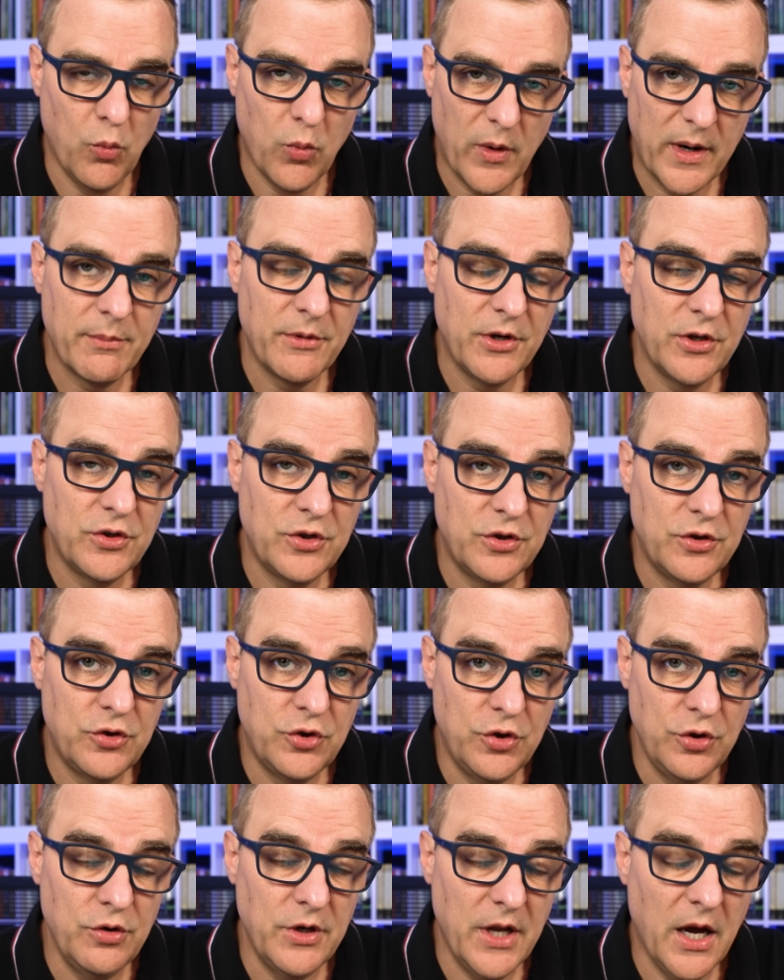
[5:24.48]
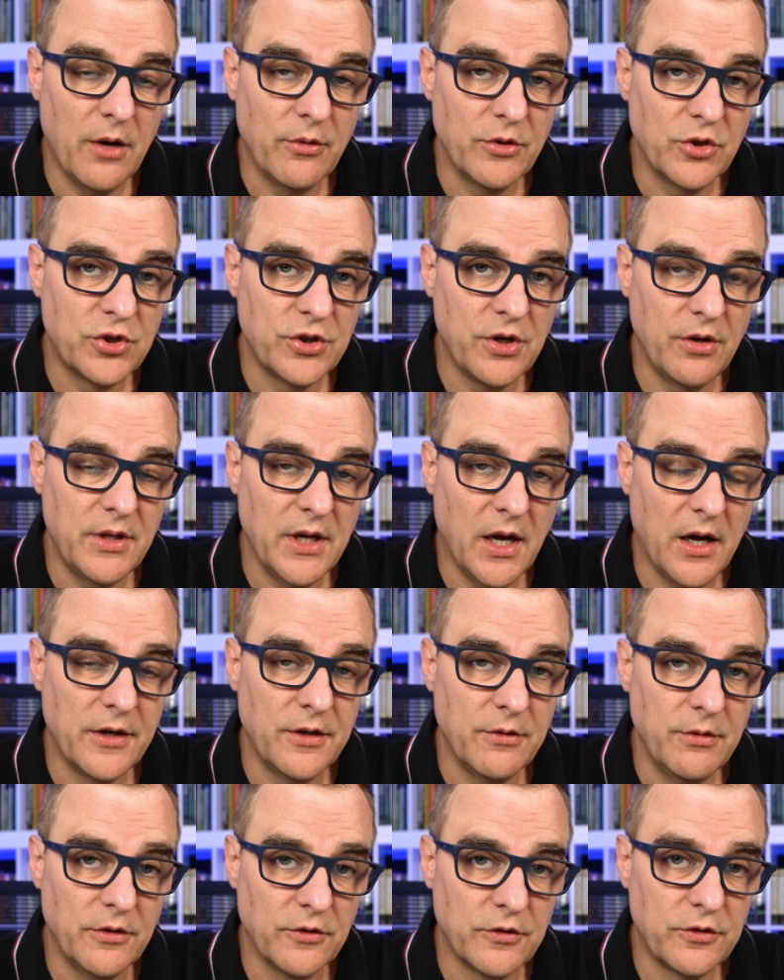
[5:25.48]
What I'm going to do now is show you how to
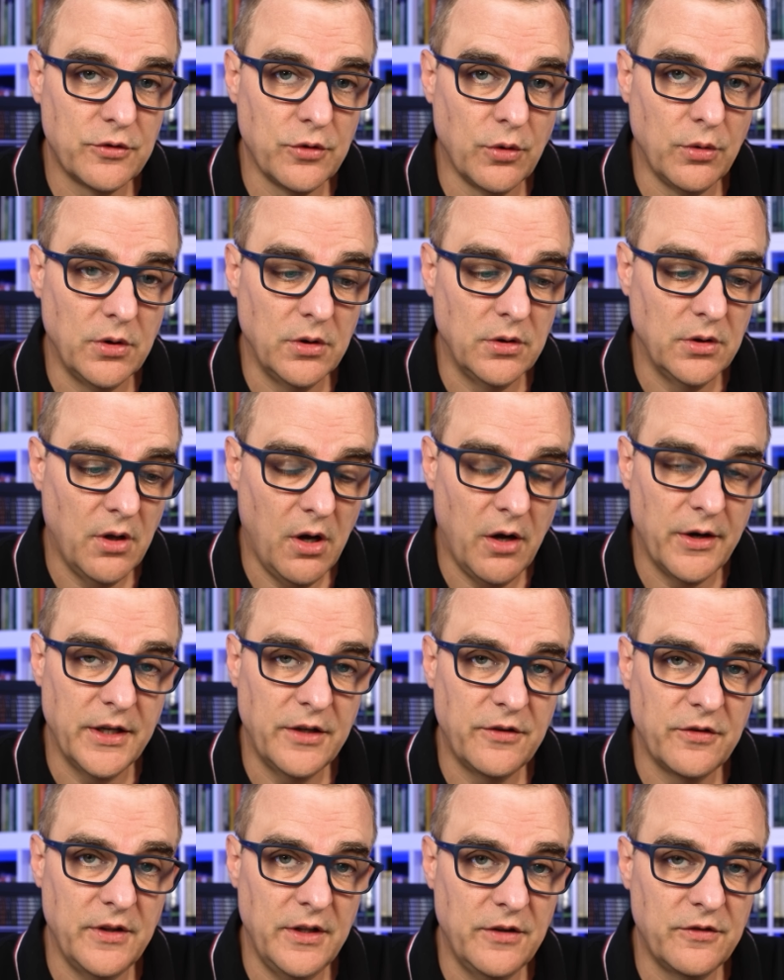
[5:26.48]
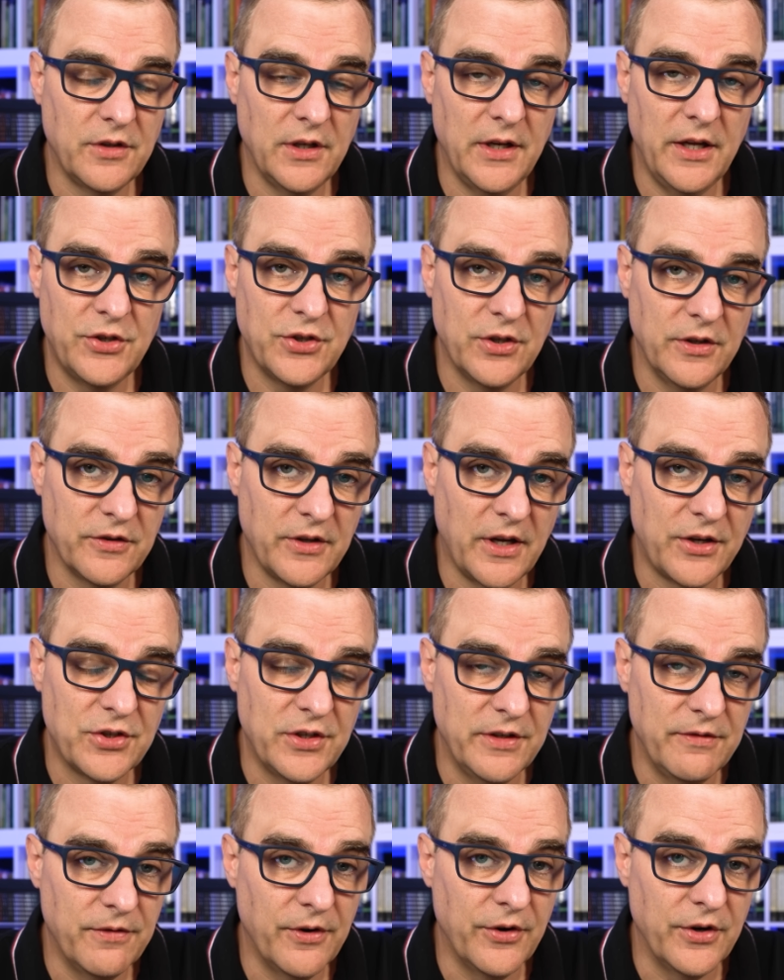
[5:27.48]
install Oniux. The installation is actually
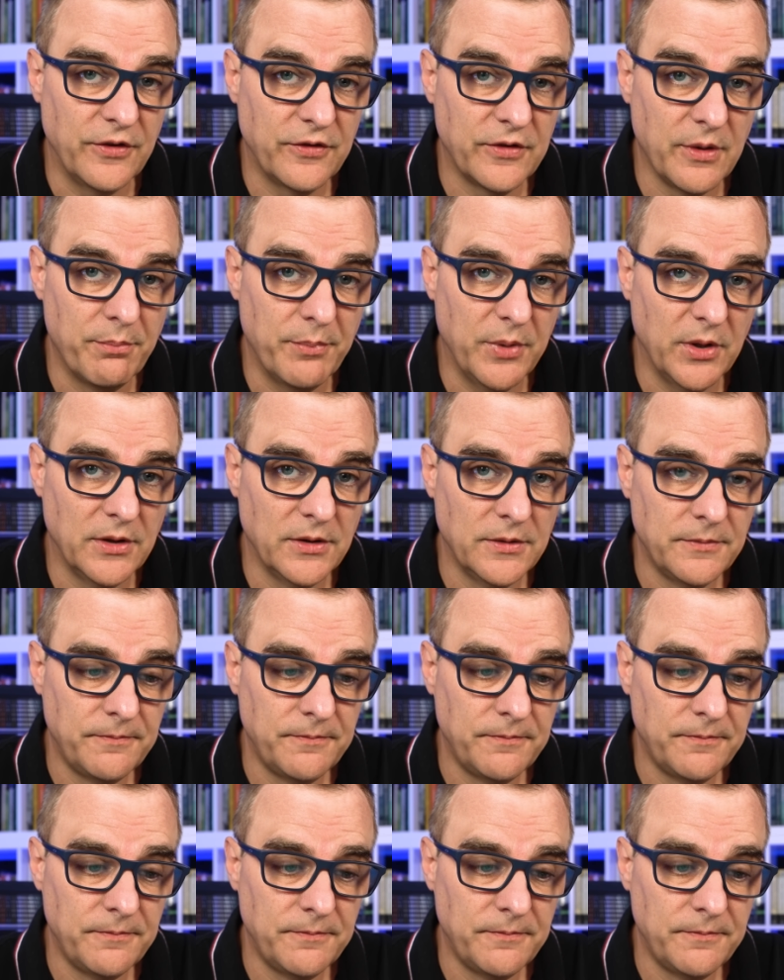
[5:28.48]
very simple.